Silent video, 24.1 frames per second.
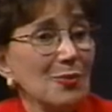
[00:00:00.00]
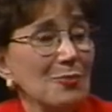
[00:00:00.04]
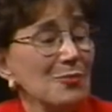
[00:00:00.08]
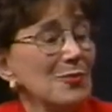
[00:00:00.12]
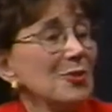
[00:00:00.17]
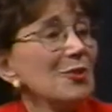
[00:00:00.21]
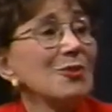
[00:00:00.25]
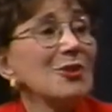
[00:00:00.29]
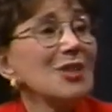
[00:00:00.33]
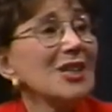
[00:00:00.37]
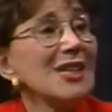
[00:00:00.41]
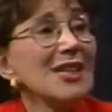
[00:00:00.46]

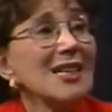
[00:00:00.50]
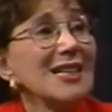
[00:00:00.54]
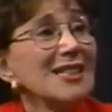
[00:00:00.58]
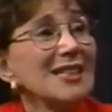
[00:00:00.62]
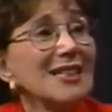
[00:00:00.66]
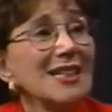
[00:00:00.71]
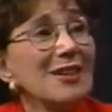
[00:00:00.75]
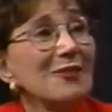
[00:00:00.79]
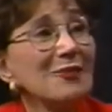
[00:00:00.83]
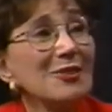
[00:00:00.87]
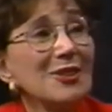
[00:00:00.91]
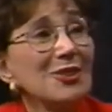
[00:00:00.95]
music he's
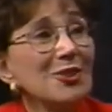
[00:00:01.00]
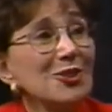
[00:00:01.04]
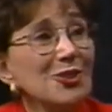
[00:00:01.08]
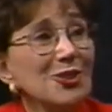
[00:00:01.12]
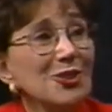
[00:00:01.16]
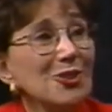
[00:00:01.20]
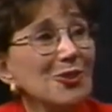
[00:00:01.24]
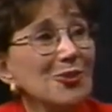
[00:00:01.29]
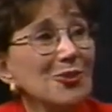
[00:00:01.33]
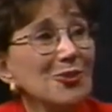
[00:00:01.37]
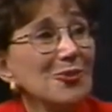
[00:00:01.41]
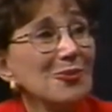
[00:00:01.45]
given
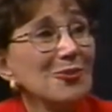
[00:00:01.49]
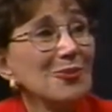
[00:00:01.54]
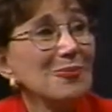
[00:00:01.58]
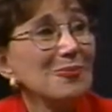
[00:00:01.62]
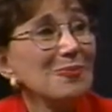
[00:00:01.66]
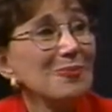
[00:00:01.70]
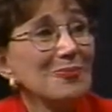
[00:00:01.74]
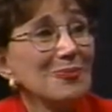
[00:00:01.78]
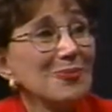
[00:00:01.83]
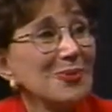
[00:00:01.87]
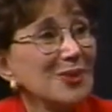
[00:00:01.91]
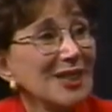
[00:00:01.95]
to
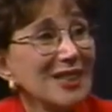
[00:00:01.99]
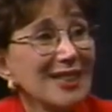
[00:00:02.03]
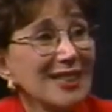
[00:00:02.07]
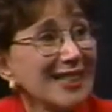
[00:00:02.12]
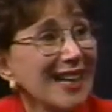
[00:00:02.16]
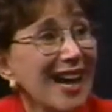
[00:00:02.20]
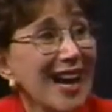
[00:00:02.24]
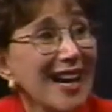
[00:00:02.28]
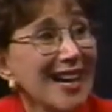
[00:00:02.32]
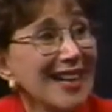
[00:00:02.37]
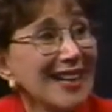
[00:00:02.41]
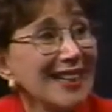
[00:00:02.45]

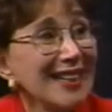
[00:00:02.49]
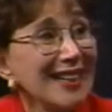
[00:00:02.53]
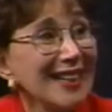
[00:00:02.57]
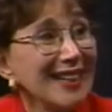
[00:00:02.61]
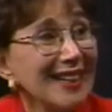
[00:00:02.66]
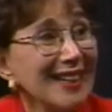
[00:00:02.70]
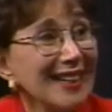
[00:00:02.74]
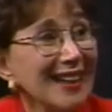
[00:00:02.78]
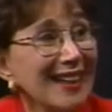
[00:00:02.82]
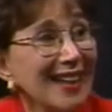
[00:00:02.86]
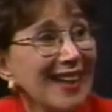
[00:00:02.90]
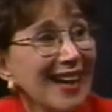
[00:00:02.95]
society,
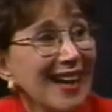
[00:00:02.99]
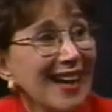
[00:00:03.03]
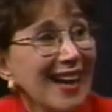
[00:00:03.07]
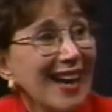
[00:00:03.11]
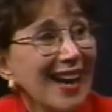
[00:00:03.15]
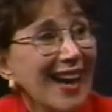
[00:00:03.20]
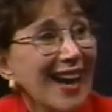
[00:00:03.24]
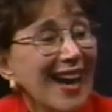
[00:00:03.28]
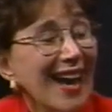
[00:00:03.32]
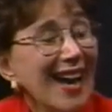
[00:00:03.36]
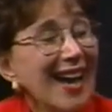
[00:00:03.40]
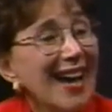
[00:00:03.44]

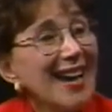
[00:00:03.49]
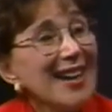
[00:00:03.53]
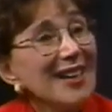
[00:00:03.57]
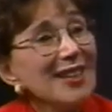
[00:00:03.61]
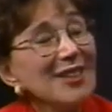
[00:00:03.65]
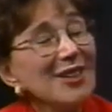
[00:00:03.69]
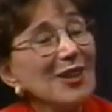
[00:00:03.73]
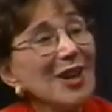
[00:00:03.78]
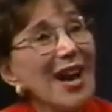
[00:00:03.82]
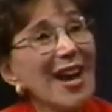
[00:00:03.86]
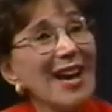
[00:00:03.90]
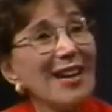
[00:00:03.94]

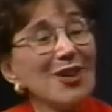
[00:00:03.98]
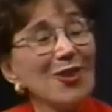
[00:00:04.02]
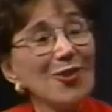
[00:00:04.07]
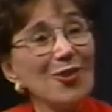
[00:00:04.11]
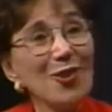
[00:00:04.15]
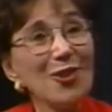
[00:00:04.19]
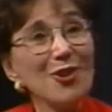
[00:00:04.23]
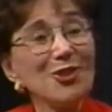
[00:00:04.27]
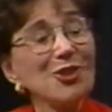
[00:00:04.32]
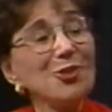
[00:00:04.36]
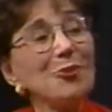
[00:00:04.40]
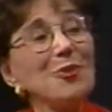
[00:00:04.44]
right, and it
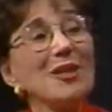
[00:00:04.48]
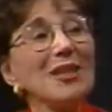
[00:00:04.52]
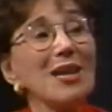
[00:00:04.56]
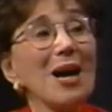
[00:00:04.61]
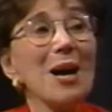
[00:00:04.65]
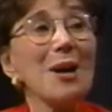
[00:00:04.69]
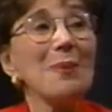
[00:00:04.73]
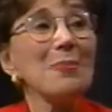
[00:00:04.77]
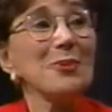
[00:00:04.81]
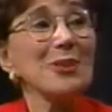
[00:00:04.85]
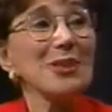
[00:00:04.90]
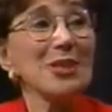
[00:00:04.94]
also
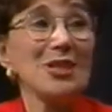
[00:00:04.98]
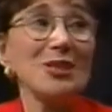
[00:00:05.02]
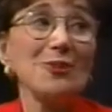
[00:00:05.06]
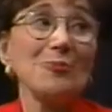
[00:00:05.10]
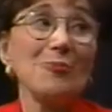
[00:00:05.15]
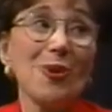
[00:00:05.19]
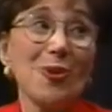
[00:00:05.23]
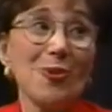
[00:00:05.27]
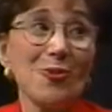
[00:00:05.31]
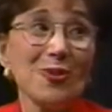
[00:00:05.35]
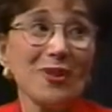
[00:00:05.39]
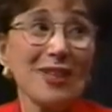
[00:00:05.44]
encompasses
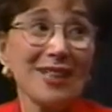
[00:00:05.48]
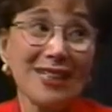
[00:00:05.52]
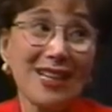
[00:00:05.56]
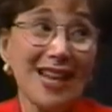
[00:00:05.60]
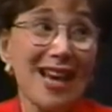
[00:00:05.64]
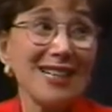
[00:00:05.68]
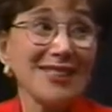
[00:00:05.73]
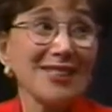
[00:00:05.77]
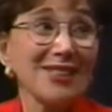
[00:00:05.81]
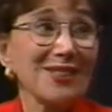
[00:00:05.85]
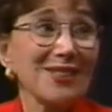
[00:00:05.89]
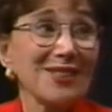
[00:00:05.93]
both
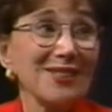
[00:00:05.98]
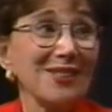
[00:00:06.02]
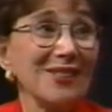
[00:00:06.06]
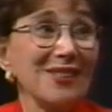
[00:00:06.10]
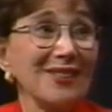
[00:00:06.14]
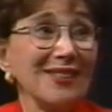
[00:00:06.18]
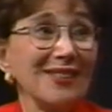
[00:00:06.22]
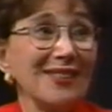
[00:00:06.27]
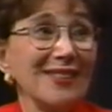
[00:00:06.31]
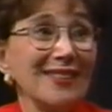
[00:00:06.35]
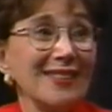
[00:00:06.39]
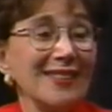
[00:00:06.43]

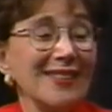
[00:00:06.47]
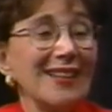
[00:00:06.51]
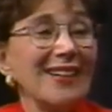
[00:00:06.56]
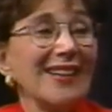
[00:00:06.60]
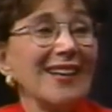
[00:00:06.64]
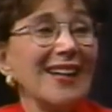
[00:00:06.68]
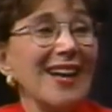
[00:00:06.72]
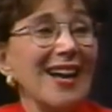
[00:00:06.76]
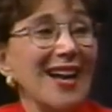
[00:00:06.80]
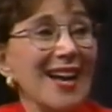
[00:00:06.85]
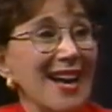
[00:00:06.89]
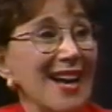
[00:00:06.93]
classical
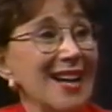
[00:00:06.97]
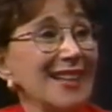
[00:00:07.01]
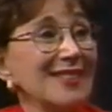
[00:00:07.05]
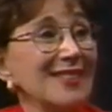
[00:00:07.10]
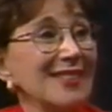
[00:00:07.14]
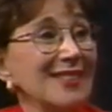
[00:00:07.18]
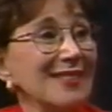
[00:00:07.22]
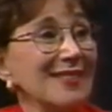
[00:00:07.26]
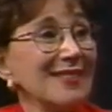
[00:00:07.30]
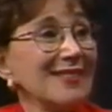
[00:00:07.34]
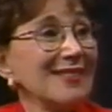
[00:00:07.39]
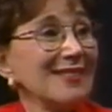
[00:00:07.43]
and
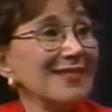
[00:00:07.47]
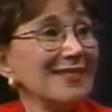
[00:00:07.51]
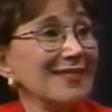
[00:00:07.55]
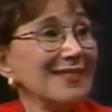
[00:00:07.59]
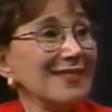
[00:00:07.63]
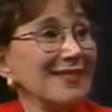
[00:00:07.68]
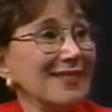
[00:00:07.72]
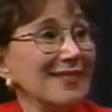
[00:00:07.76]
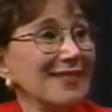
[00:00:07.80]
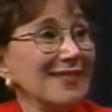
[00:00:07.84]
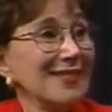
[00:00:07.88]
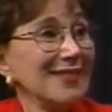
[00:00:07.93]

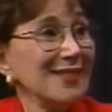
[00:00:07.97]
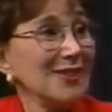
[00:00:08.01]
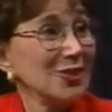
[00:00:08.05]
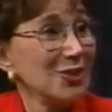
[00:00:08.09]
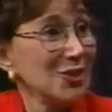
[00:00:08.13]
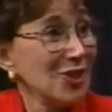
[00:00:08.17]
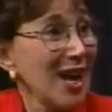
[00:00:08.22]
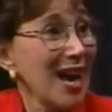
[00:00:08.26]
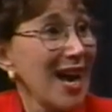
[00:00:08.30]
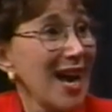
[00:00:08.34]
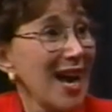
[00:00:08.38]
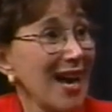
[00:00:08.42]

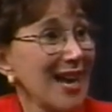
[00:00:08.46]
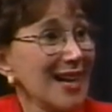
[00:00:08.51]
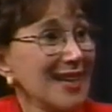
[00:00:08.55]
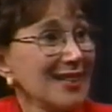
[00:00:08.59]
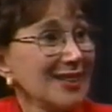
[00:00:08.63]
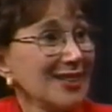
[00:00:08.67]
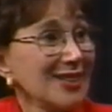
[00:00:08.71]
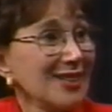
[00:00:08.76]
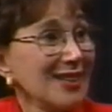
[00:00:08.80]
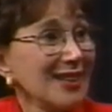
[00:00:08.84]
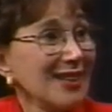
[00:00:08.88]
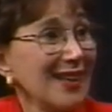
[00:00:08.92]

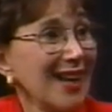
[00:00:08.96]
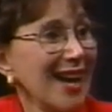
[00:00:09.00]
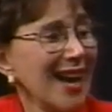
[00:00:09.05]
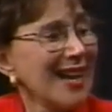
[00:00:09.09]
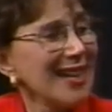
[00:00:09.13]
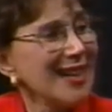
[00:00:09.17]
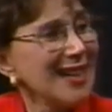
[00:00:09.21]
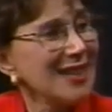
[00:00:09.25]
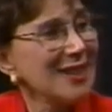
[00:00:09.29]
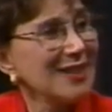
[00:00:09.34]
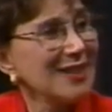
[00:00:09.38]
jazz, and